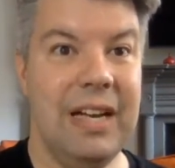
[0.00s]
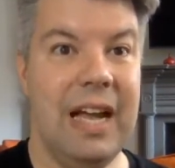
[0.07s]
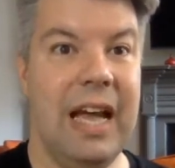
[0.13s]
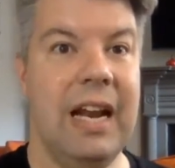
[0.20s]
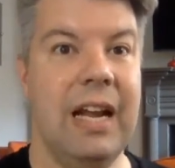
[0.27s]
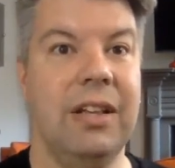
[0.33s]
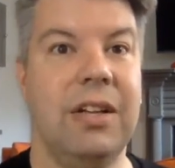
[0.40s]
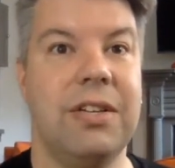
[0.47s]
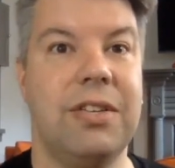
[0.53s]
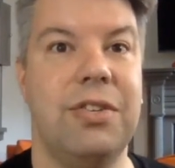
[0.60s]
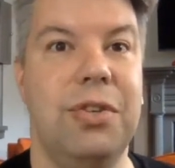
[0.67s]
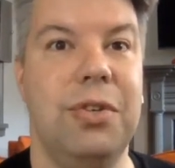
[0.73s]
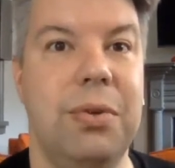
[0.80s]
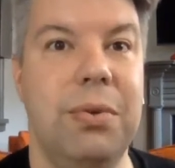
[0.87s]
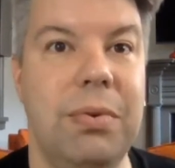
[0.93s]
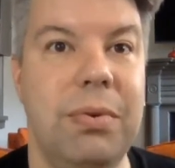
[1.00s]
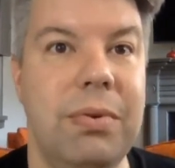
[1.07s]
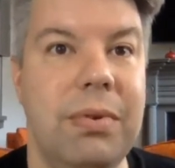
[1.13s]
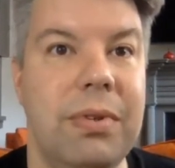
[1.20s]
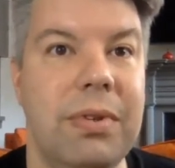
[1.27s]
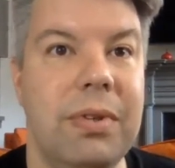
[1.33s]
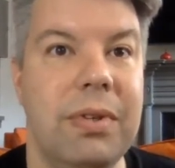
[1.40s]
and I look to
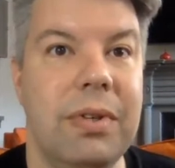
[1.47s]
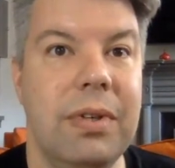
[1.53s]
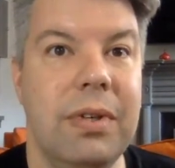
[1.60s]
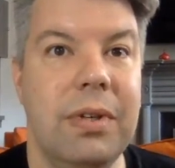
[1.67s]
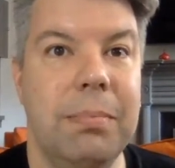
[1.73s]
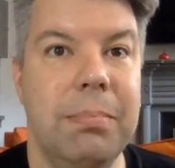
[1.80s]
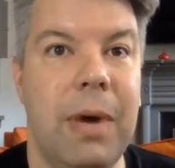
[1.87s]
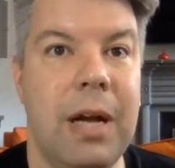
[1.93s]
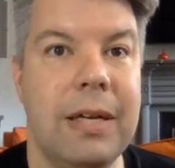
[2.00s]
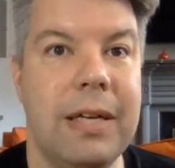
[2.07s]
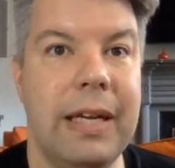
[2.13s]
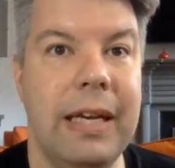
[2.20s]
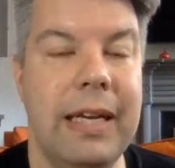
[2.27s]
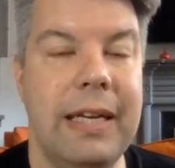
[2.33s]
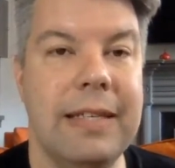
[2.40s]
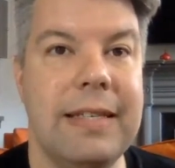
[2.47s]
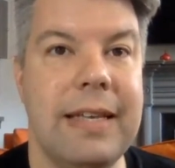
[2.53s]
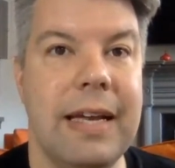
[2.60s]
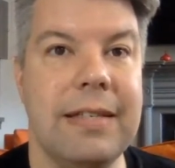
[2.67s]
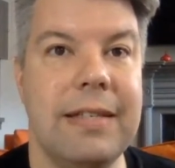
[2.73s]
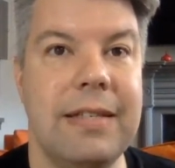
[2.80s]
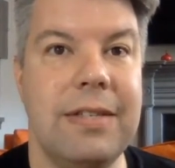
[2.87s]
Monk and he
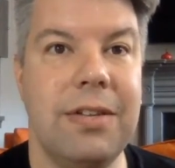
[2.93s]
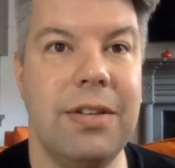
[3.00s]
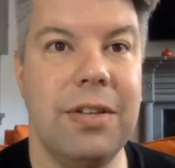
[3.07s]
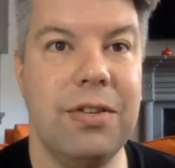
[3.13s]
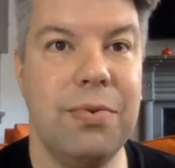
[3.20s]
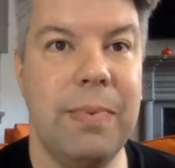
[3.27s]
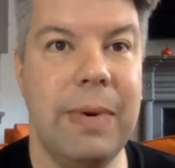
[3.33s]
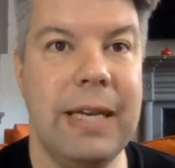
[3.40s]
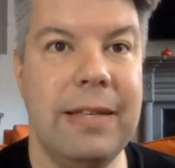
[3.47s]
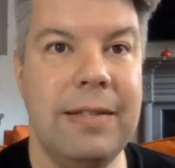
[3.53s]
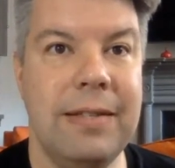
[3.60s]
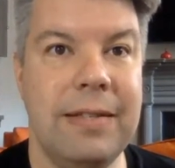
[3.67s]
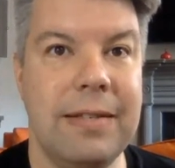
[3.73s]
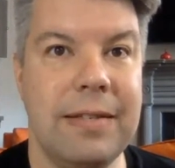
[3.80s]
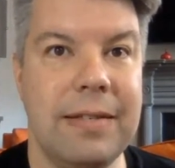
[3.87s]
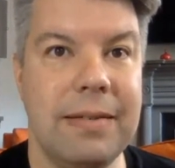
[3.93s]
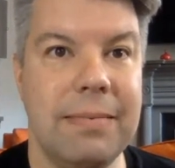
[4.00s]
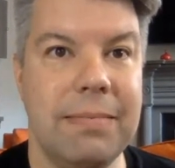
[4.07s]
says to the twins,